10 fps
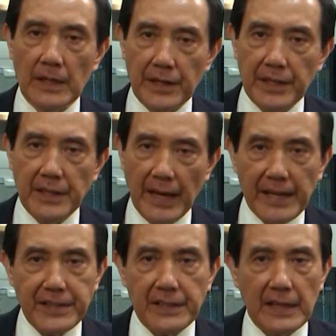In
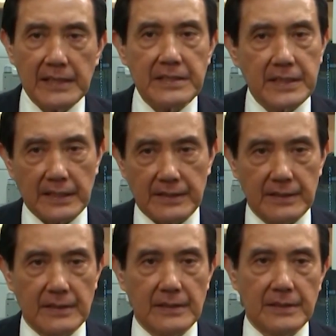1896,
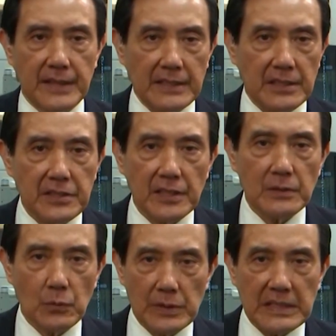Dr.
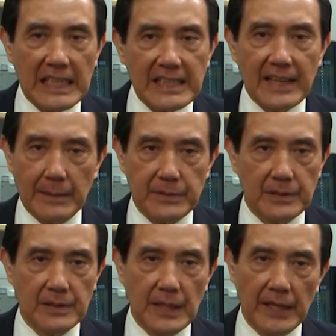Sun was kidnapped
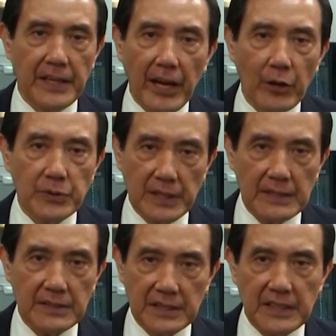and held
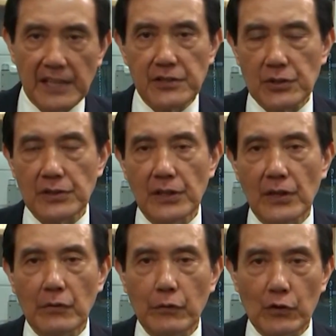in detention
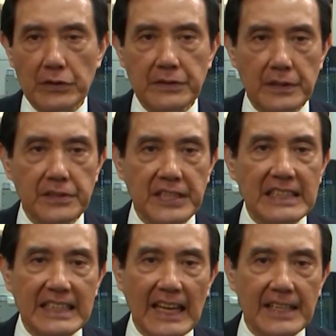for 13
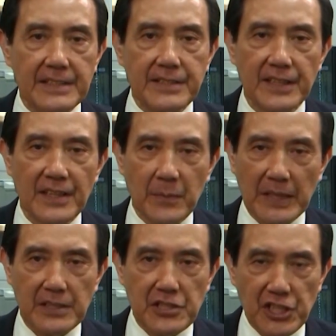days by
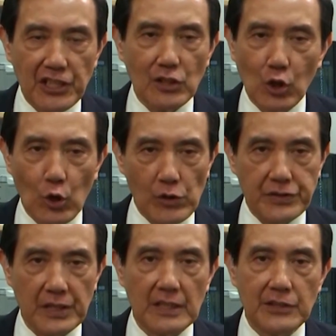the Qing
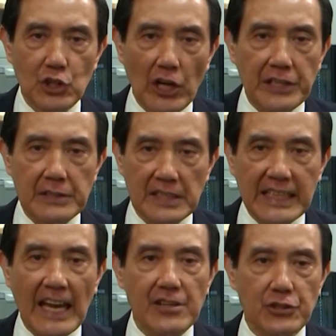Court's Chinese
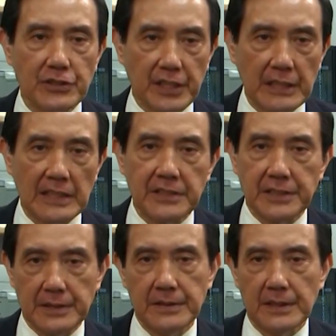legation in
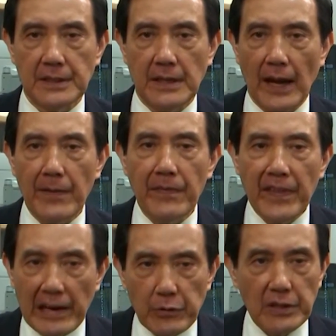London and
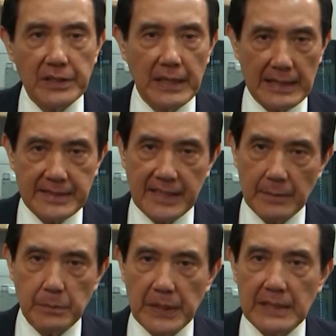narrowly
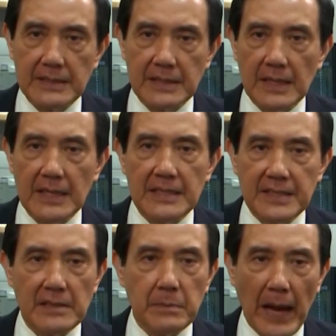escaped being
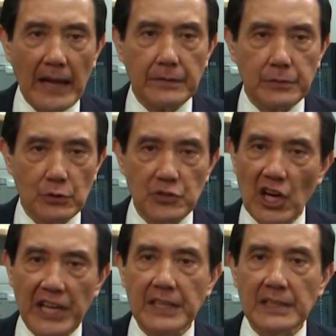sent back to
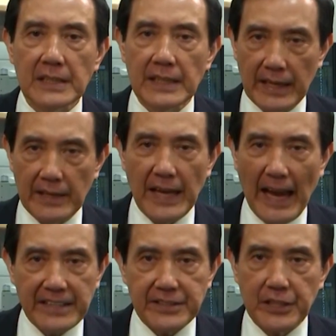China and
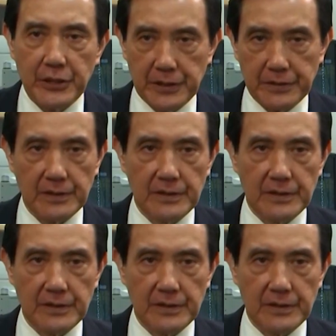executed.